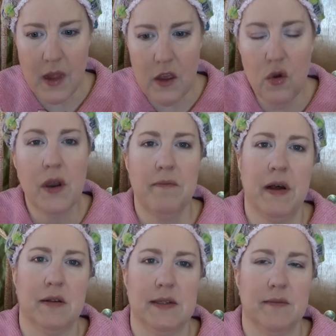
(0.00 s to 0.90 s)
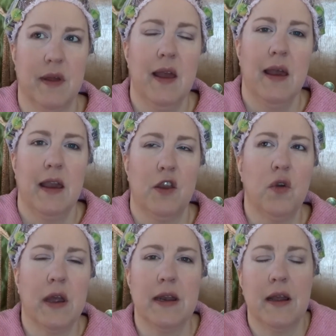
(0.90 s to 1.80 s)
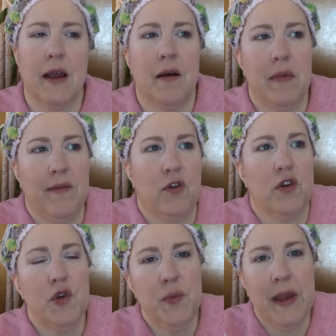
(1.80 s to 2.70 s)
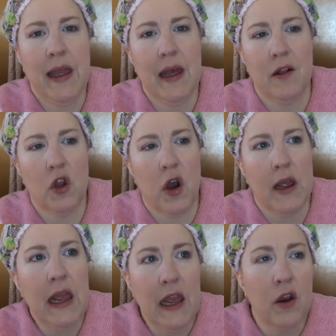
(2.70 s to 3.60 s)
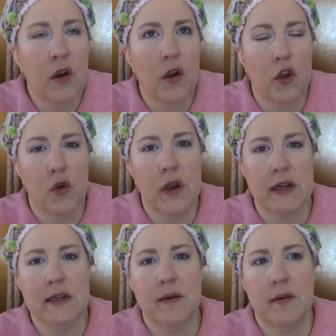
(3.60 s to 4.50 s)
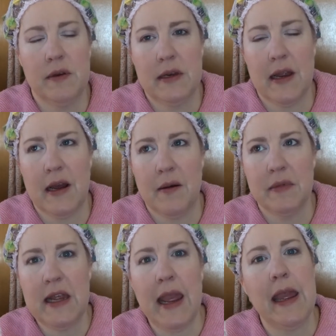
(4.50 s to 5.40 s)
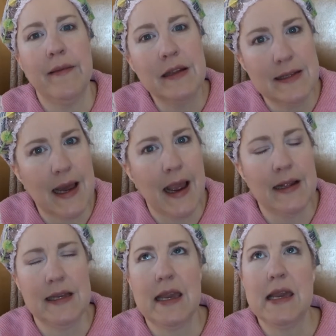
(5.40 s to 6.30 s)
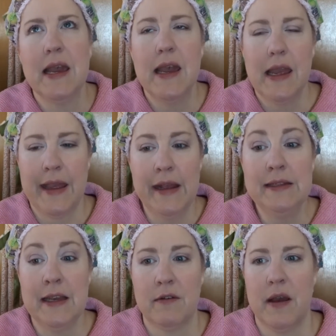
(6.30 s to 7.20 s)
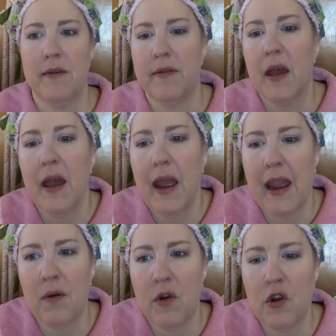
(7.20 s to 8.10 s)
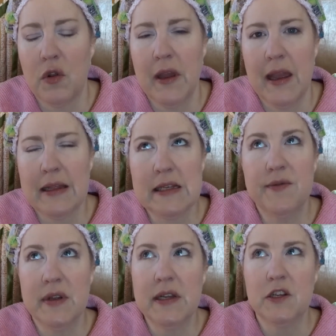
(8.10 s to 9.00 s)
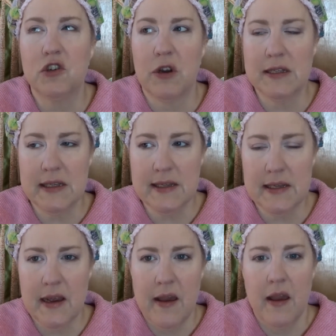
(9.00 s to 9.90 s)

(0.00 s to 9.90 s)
you can belt them. You can, um, if they're too big along here, you can um, take in the sides easy enough. And when you're looking at these vintage dresses,